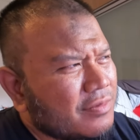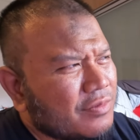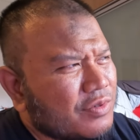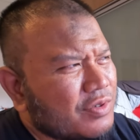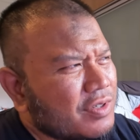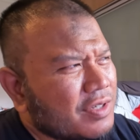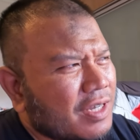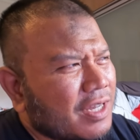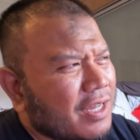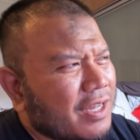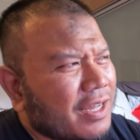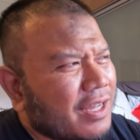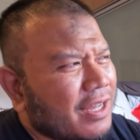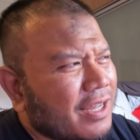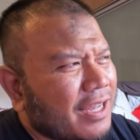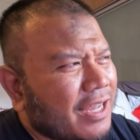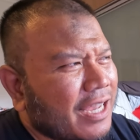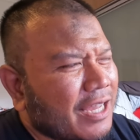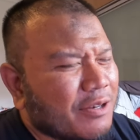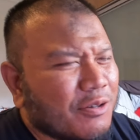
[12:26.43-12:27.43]
which
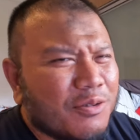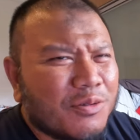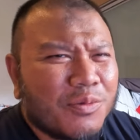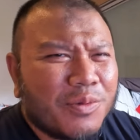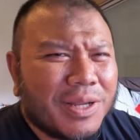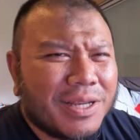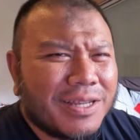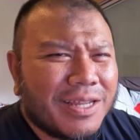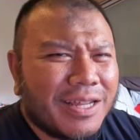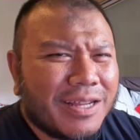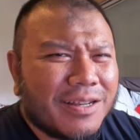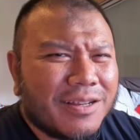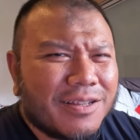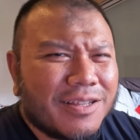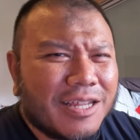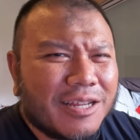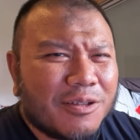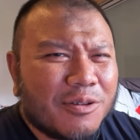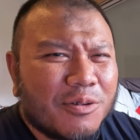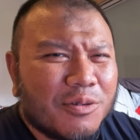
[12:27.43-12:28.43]
I don't know what
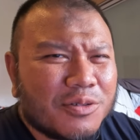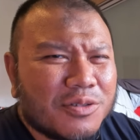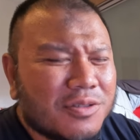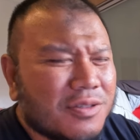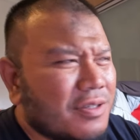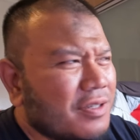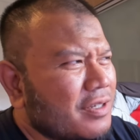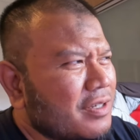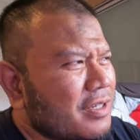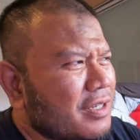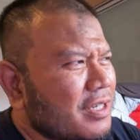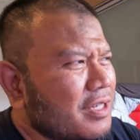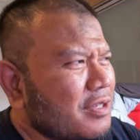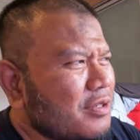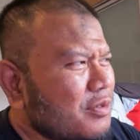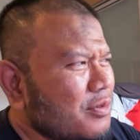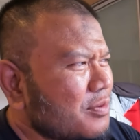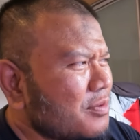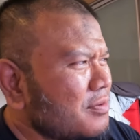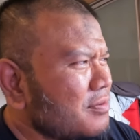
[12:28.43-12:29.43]
that goes
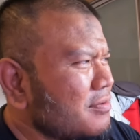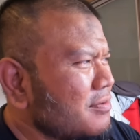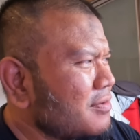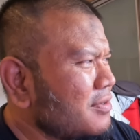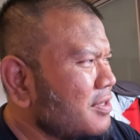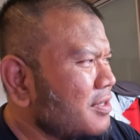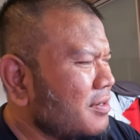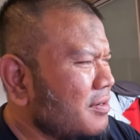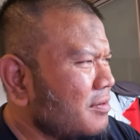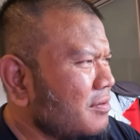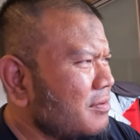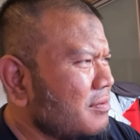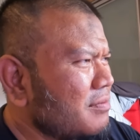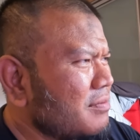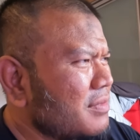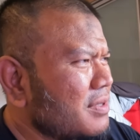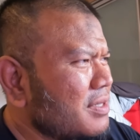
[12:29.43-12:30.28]
into, you know.